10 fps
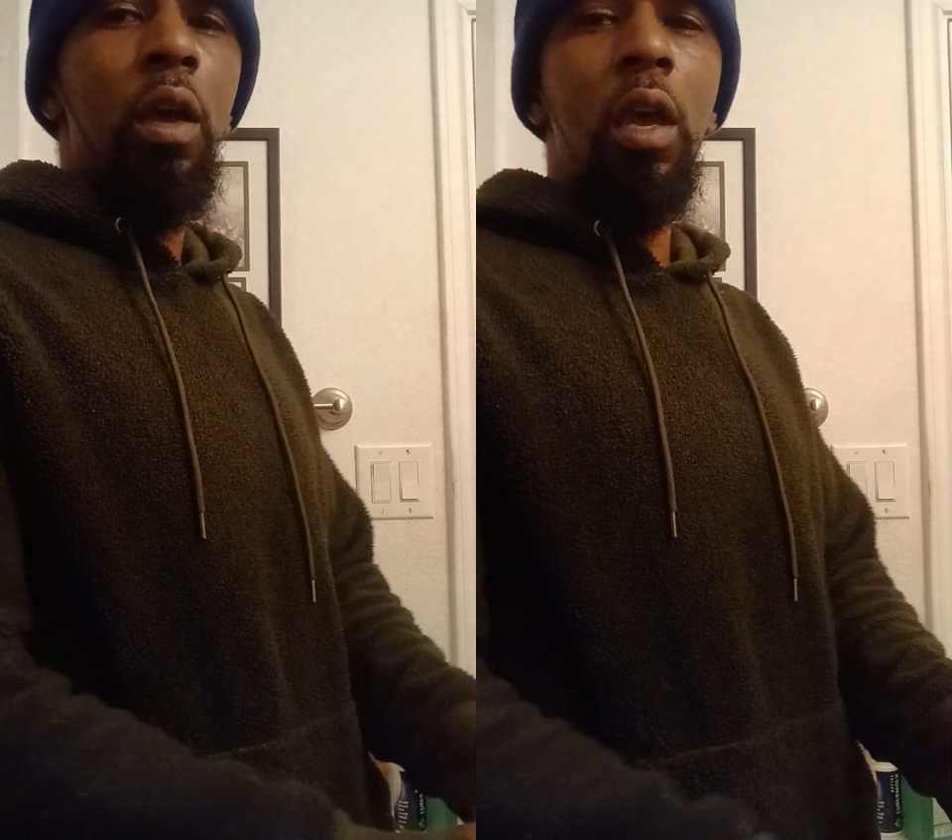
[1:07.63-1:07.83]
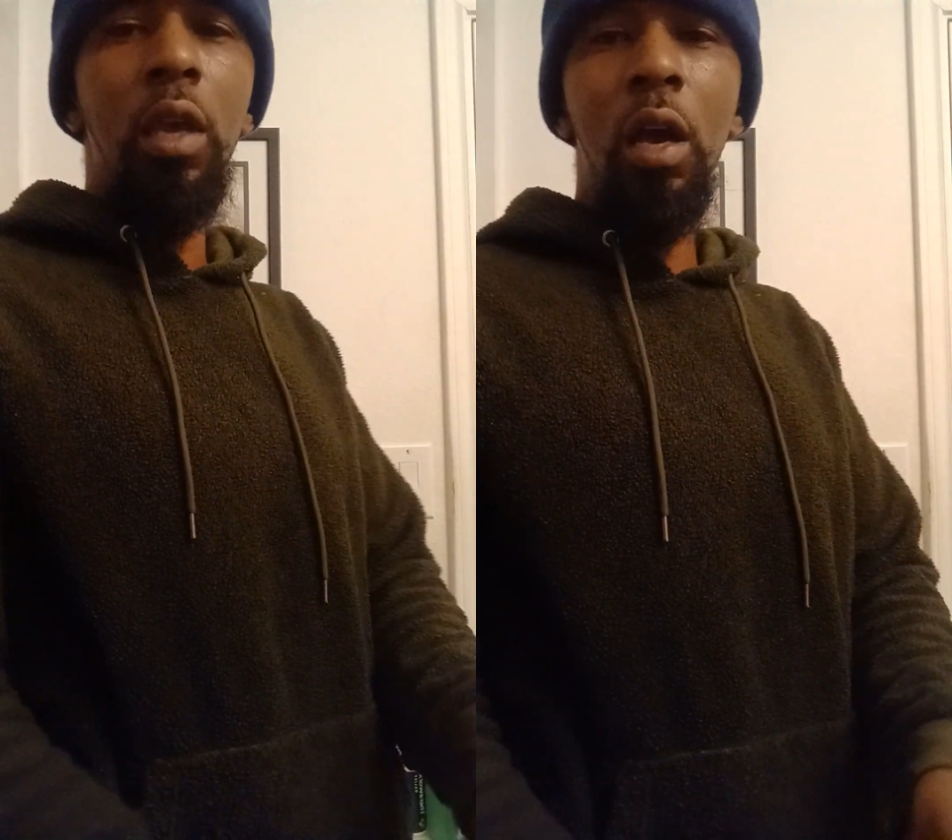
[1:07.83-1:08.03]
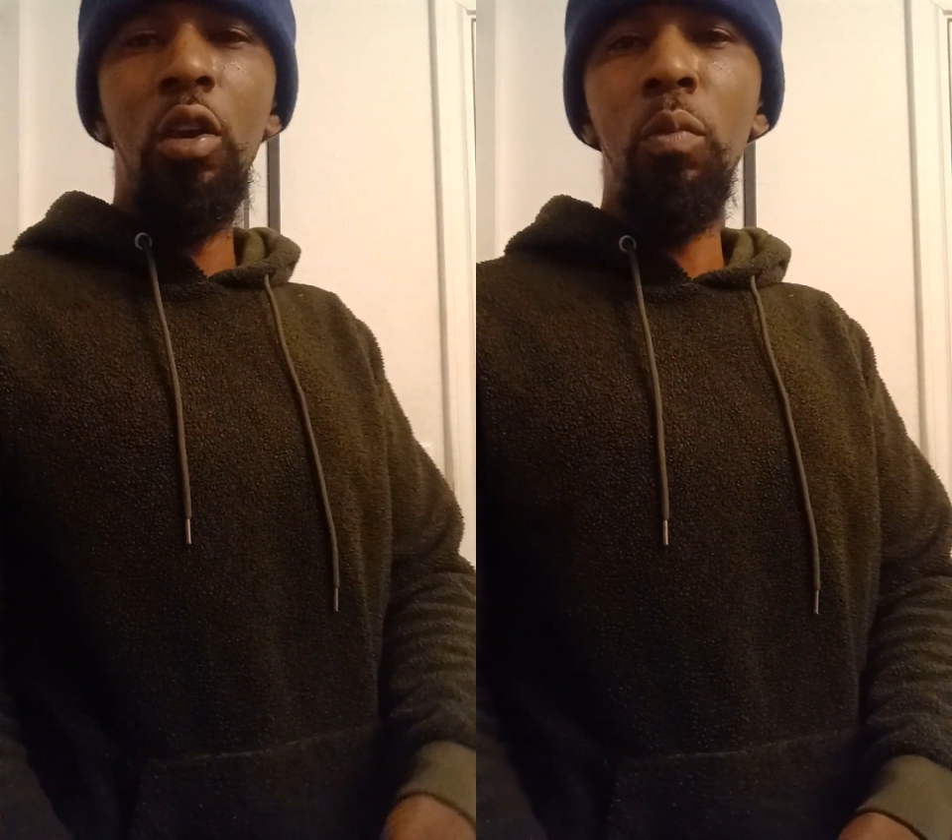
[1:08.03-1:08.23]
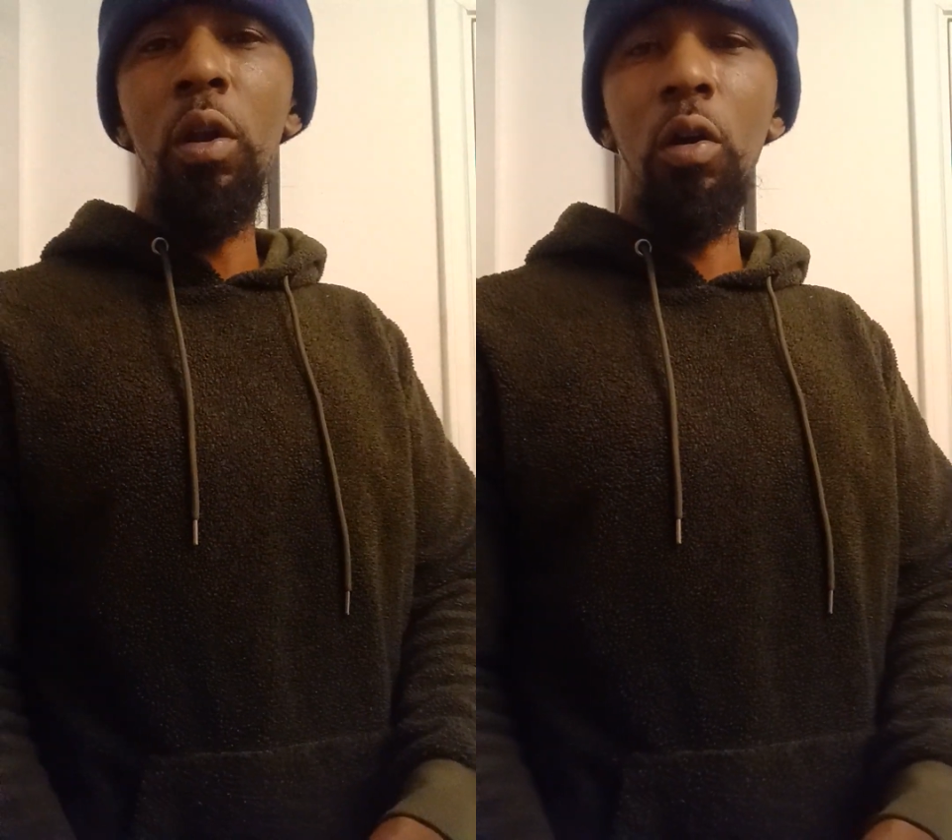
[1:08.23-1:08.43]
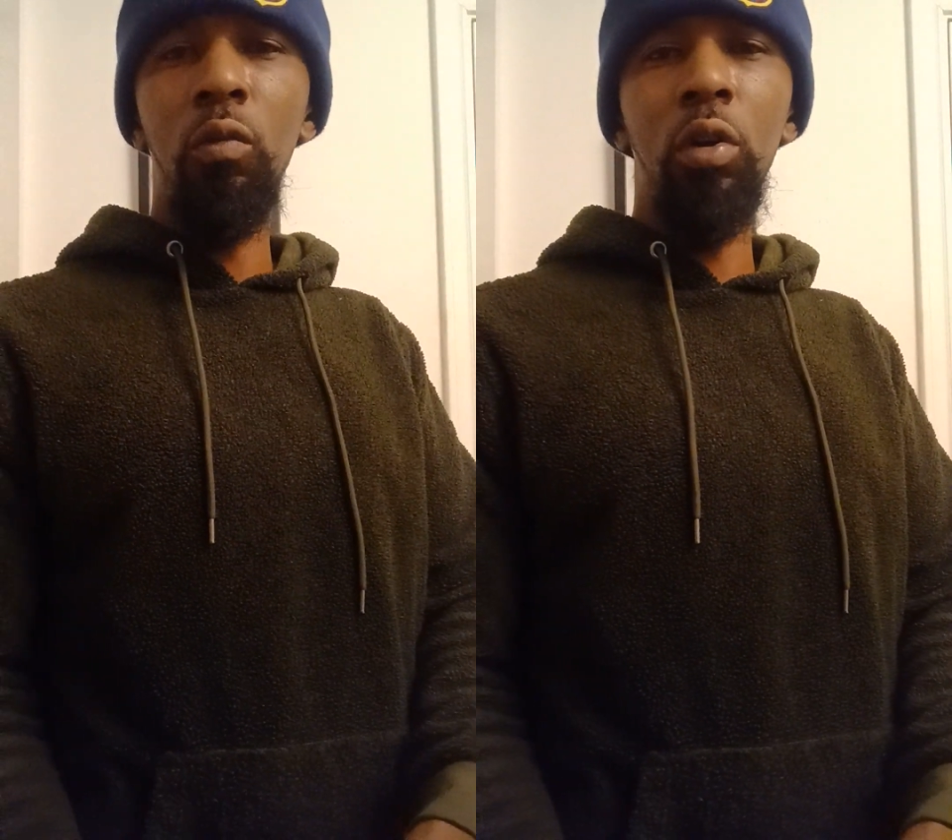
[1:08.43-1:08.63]
And yeah, you've
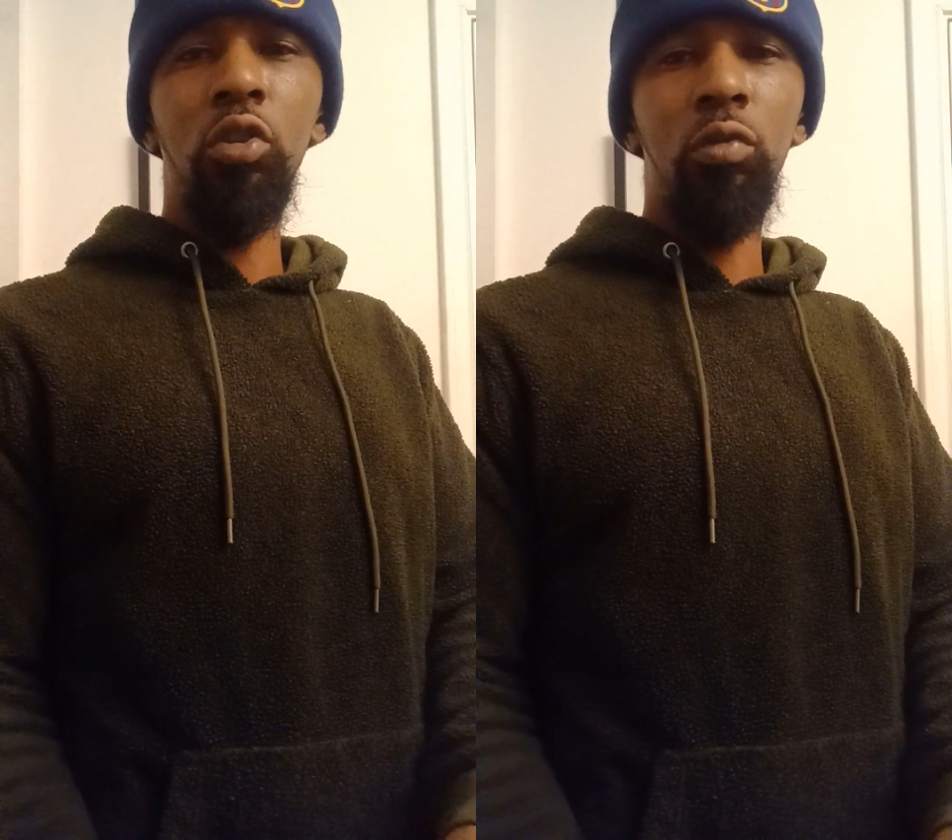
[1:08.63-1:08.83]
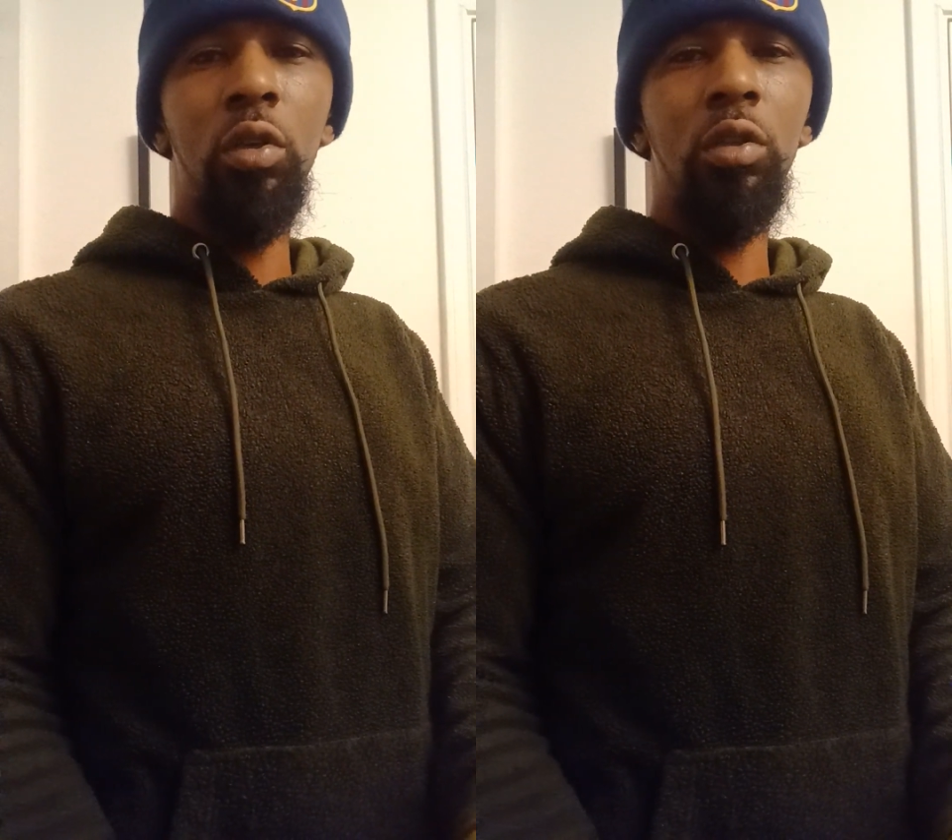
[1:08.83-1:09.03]
been on Real Street,